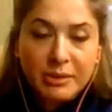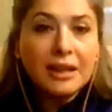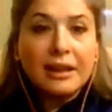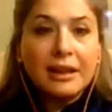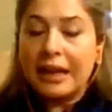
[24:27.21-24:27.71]

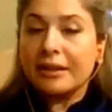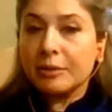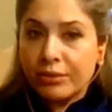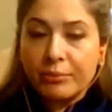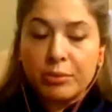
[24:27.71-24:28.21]
and the
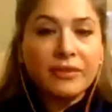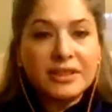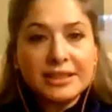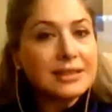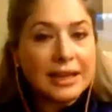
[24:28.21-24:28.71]
provinces
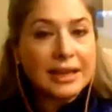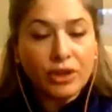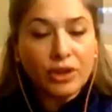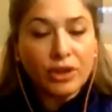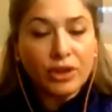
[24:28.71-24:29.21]
have not
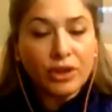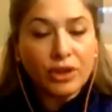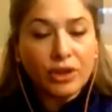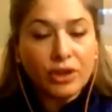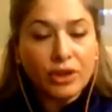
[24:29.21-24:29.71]
yet gotten
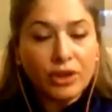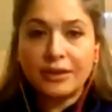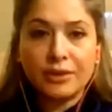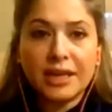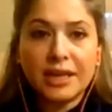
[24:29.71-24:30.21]
their act
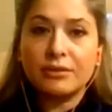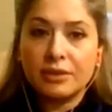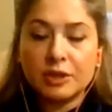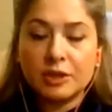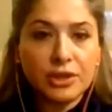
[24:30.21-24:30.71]
together in this
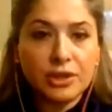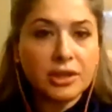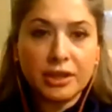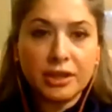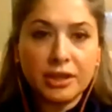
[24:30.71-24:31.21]
particular issue, and
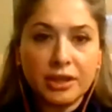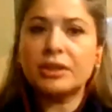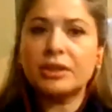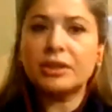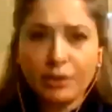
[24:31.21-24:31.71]
that includes
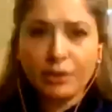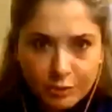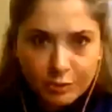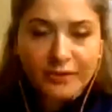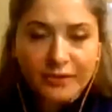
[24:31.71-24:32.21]
the provinces
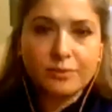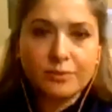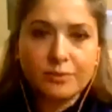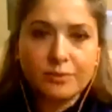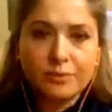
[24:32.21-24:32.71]
where we have a
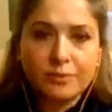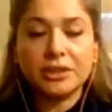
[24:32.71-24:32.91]
government.